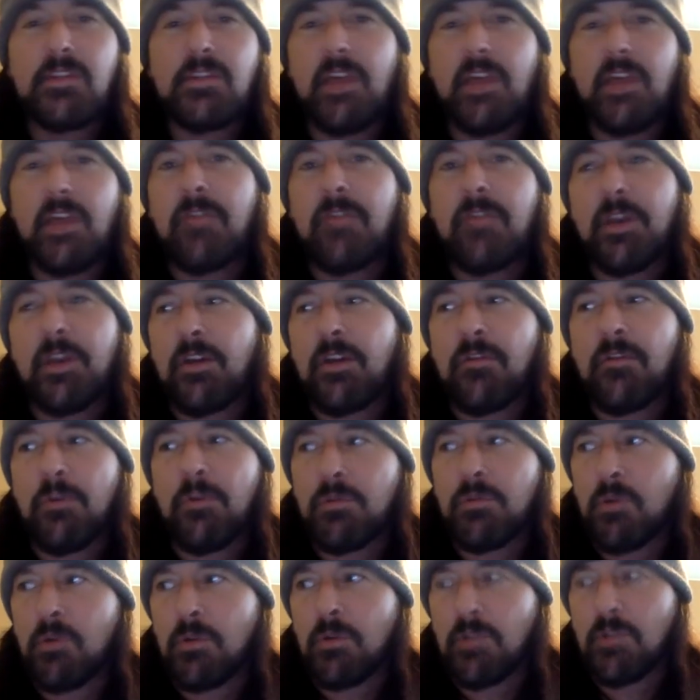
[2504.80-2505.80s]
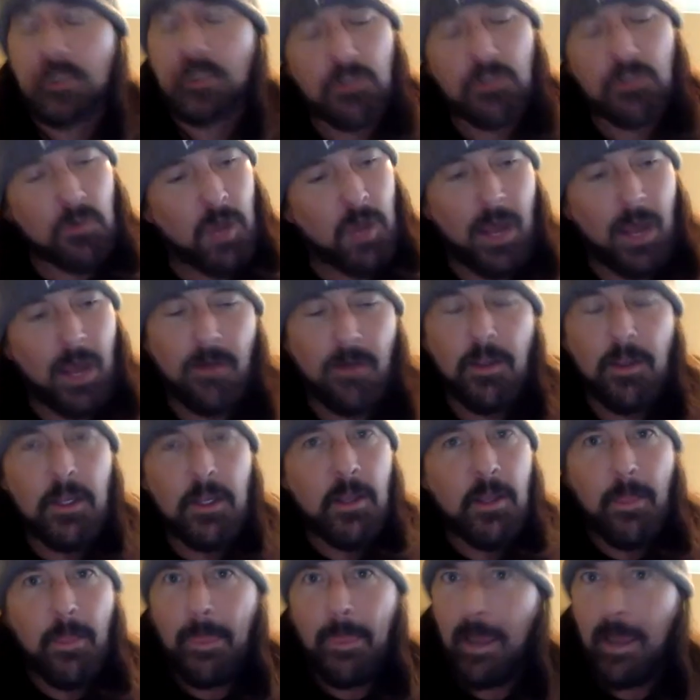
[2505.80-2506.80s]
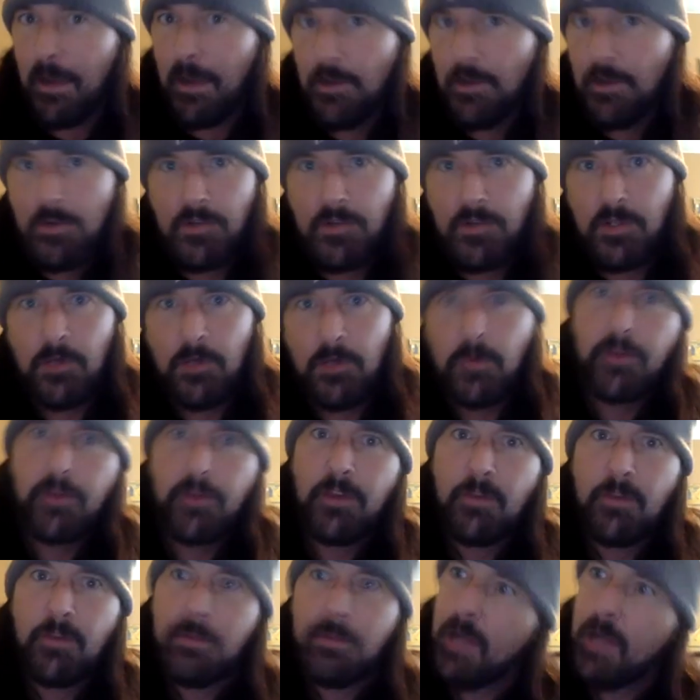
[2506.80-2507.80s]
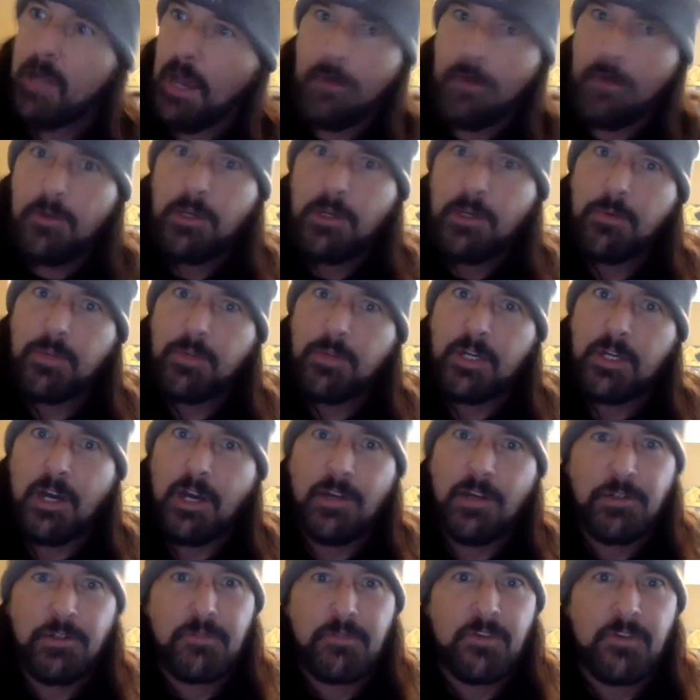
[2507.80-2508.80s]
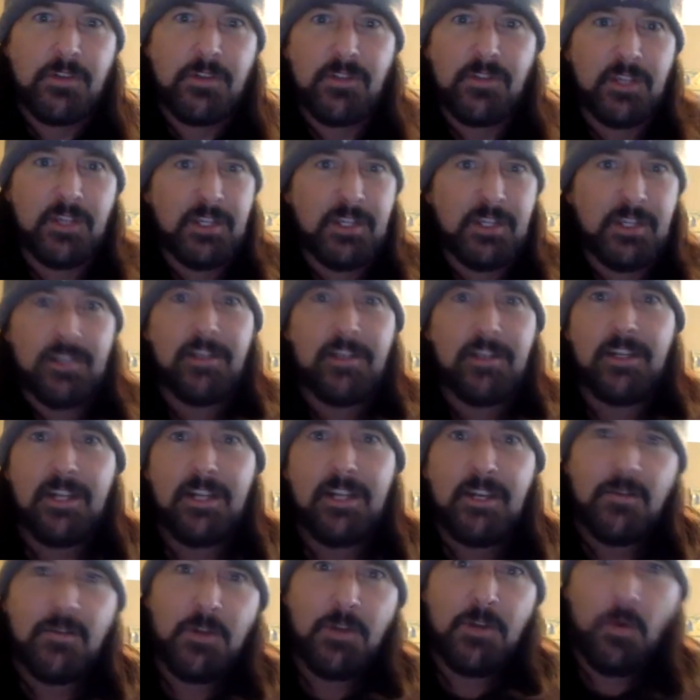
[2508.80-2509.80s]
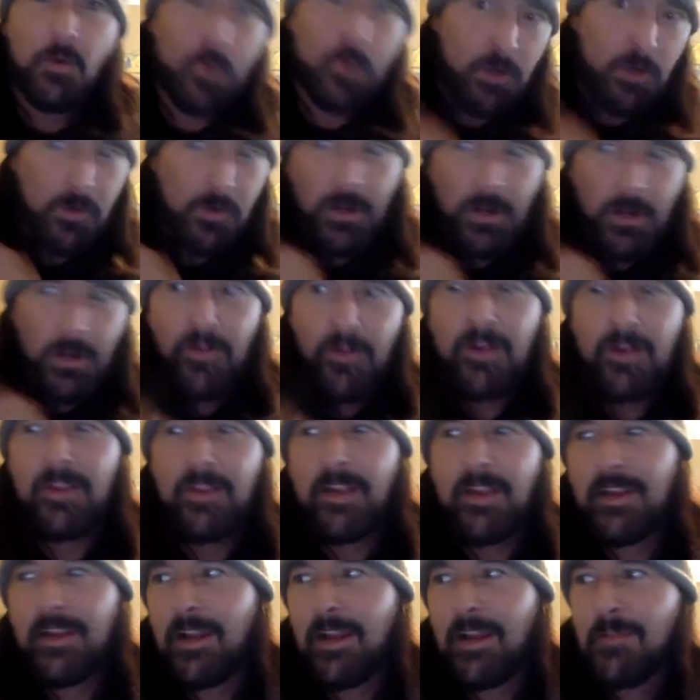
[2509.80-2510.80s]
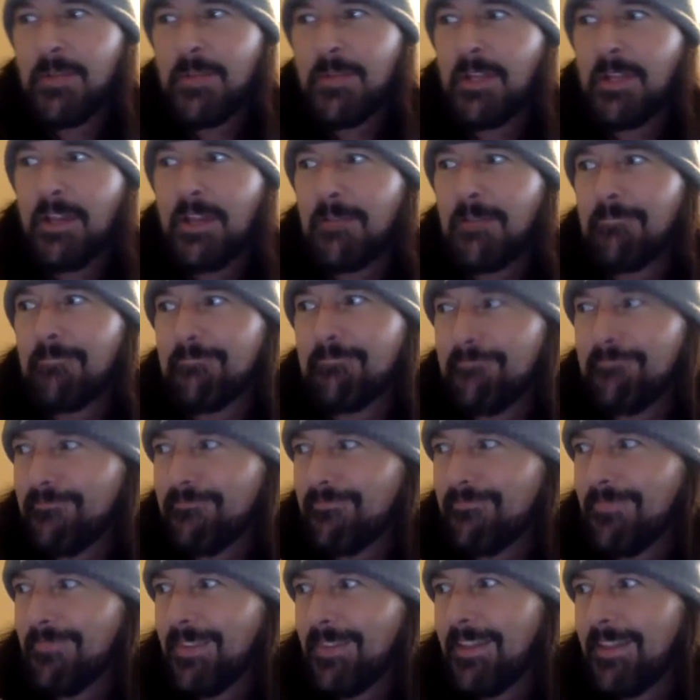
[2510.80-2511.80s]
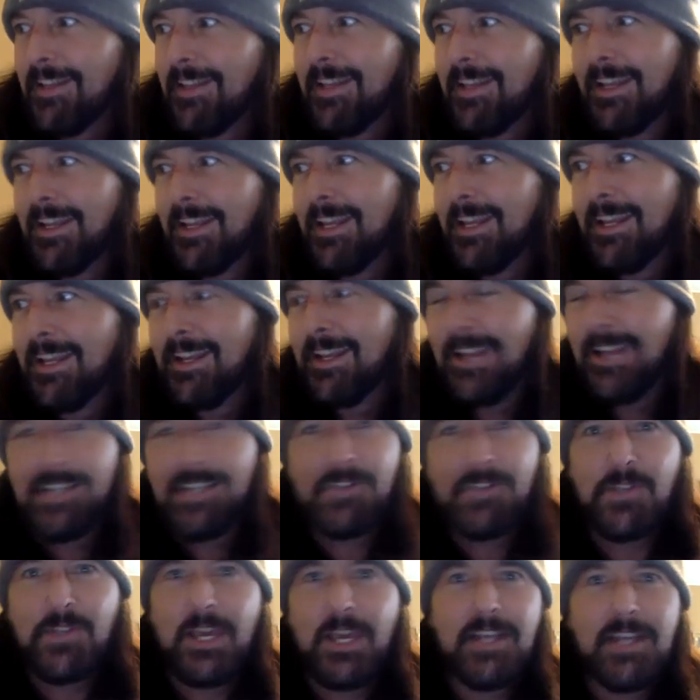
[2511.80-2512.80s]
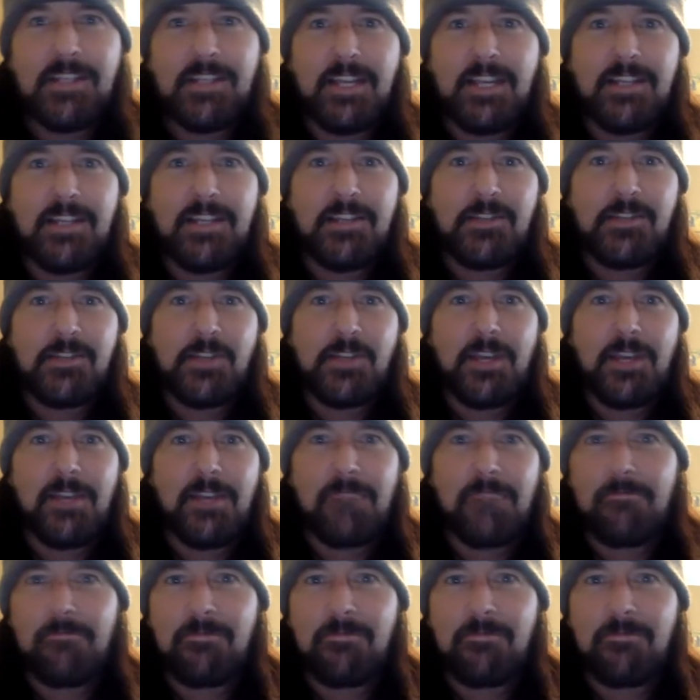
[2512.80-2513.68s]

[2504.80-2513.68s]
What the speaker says: every interview was always like, so how do you deal with him, and how do you deal with the controversy? And then like I'd be like, that's Ted. Ted does Ted.